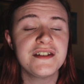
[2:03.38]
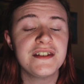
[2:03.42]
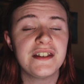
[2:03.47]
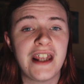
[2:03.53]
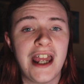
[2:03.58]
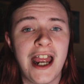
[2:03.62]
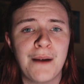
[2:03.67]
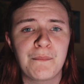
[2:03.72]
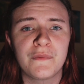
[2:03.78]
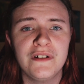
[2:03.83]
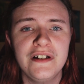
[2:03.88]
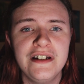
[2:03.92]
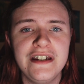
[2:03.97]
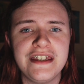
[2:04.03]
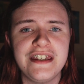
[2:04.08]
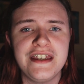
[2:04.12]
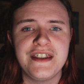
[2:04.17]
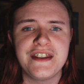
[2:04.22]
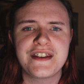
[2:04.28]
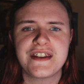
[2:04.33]
to the camera
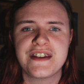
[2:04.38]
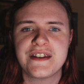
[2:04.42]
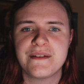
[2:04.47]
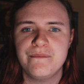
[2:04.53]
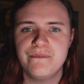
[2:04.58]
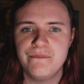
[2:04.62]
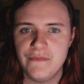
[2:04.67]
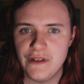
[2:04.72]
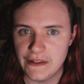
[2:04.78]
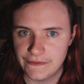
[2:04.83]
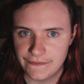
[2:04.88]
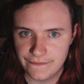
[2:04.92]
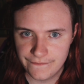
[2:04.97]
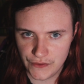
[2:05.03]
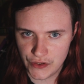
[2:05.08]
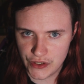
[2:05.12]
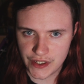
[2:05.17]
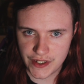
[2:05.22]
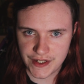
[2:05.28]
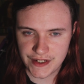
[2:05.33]
is, at
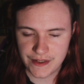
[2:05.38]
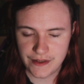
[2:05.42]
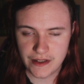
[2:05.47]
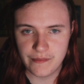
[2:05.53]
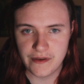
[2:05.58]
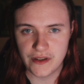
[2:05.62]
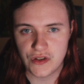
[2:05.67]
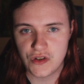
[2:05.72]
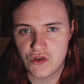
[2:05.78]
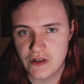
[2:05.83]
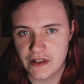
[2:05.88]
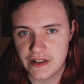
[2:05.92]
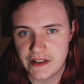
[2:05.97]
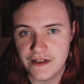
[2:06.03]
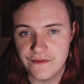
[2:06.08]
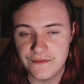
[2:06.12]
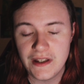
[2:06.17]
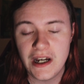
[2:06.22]
first, a bit tricky.